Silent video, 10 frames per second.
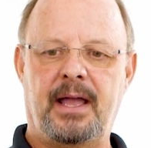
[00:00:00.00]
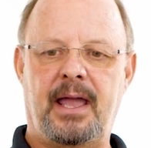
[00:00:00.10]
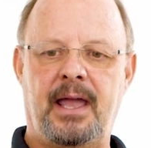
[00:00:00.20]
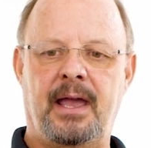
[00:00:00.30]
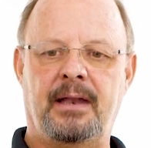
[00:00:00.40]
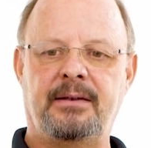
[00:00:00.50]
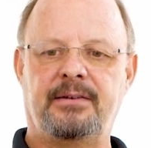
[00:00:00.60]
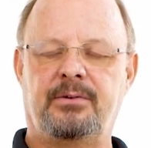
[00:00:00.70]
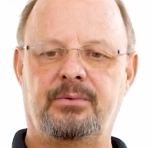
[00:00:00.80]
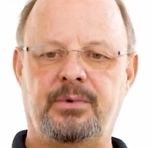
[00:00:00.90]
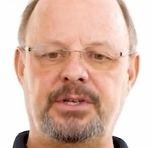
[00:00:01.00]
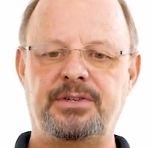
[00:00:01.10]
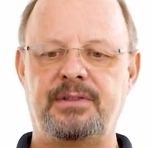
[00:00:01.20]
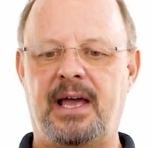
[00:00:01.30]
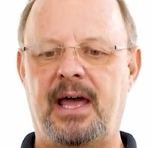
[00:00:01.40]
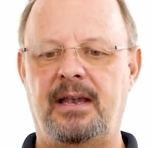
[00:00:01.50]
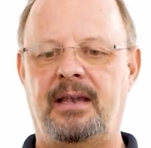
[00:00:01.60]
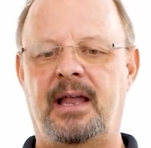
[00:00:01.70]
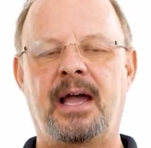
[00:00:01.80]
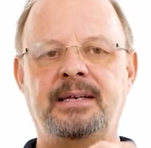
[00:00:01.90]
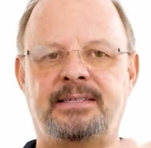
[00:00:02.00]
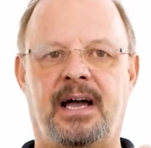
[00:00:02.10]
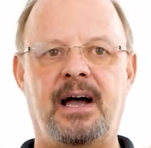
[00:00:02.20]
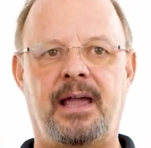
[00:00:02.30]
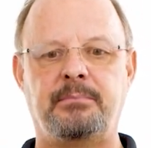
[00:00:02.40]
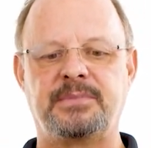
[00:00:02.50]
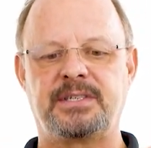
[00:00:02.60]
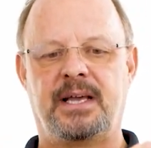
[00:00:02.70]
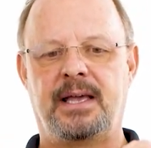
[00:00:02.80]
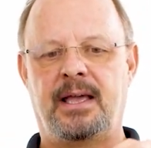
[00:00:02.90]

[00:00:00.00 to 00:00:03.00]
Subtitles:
And we do that 9 times.